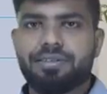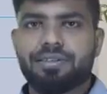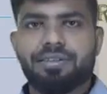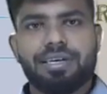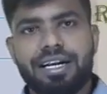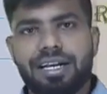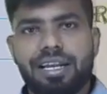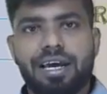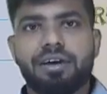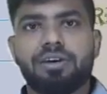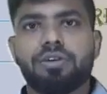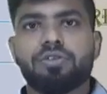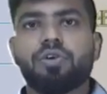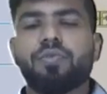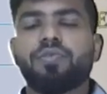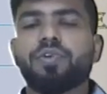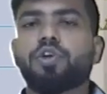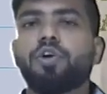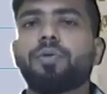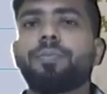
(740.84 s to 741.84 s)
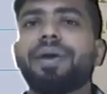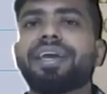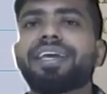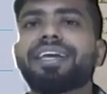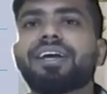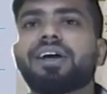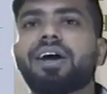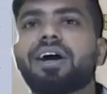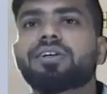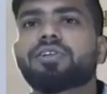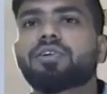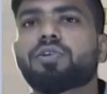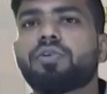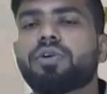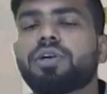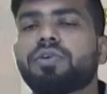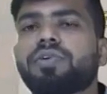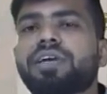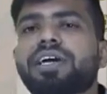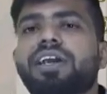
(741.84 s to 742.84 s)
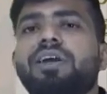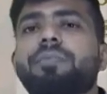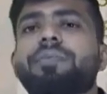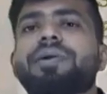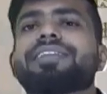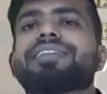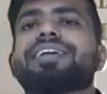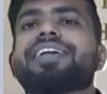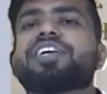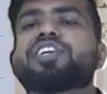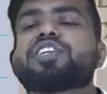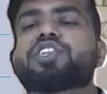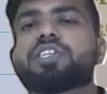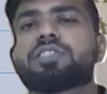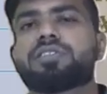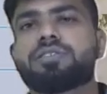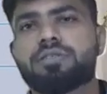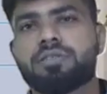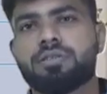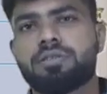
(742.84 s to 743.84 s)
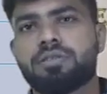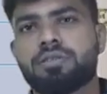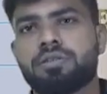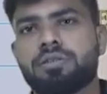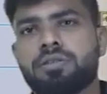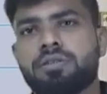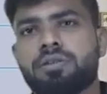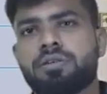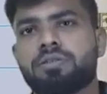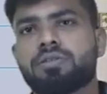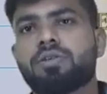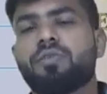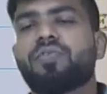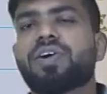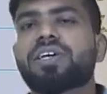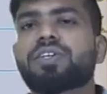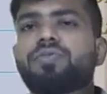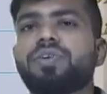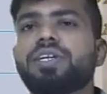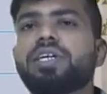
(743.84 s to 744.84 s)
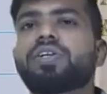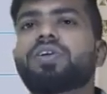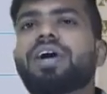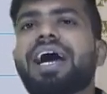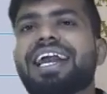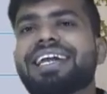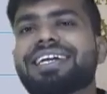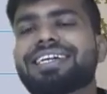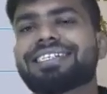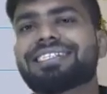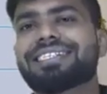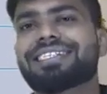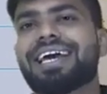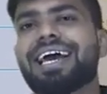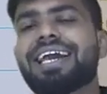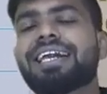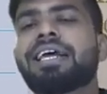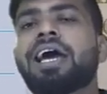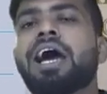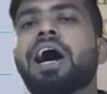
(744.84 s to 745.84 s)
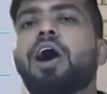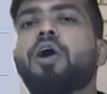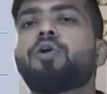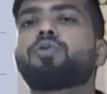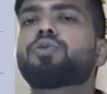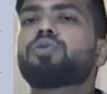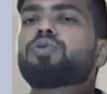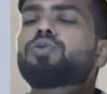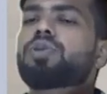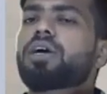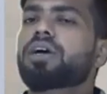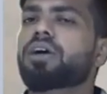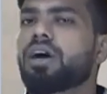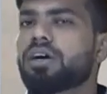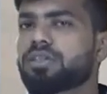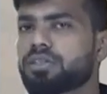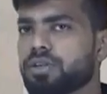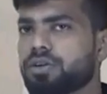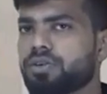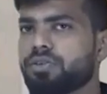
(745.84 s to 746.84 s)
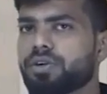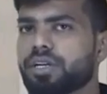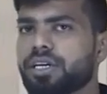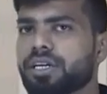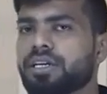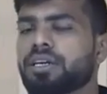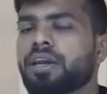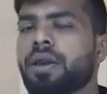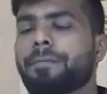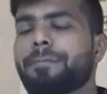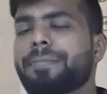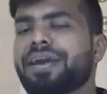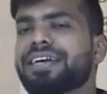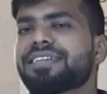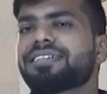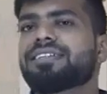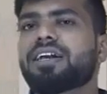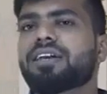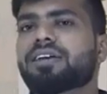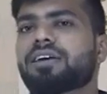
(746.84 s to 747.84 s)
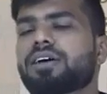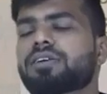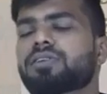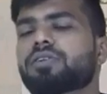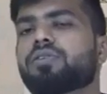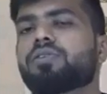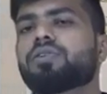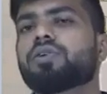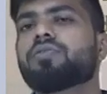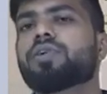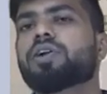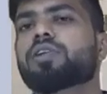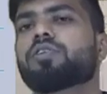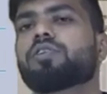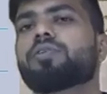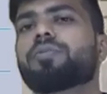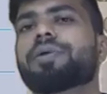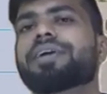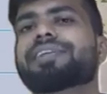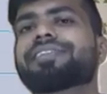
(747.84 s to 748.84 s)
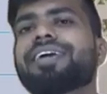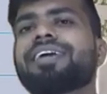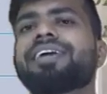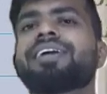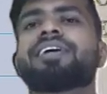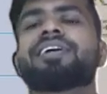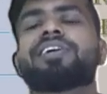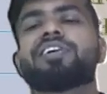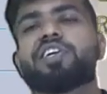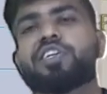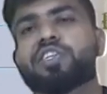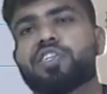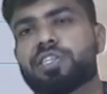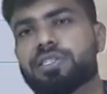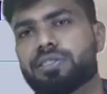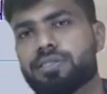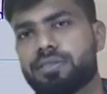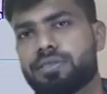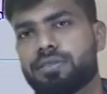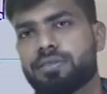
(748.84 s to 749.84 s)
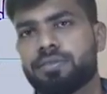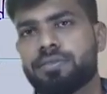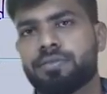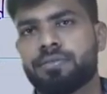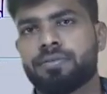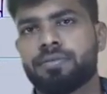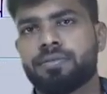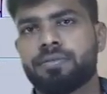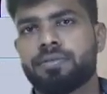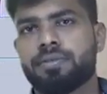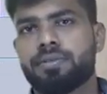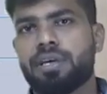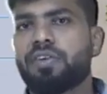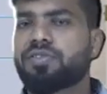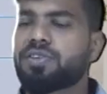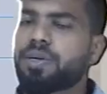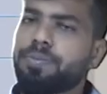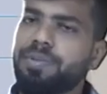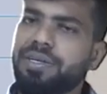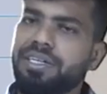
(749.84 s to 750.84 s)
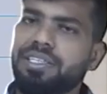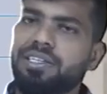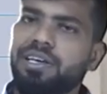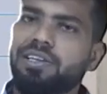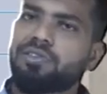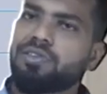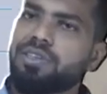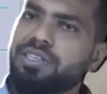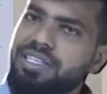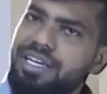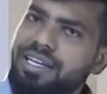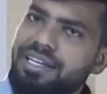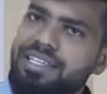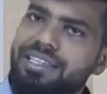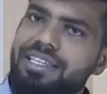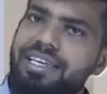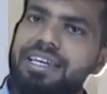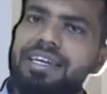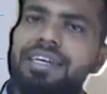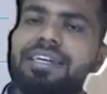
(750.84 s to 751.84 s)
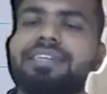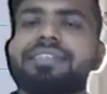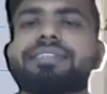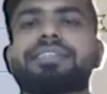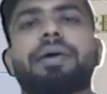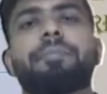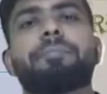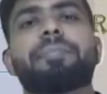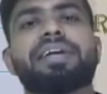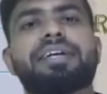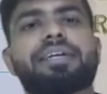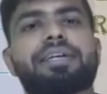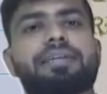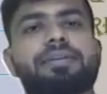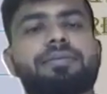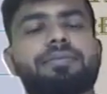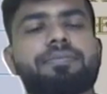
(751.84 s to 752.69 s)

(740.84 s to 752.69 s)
Correct? So without making cost accounting, we cannot make the decisions. So first we need to understand how to do the cost accounting. Based on cost accounting, we are going to make the decisions. Our subject is also designed in the same pattern.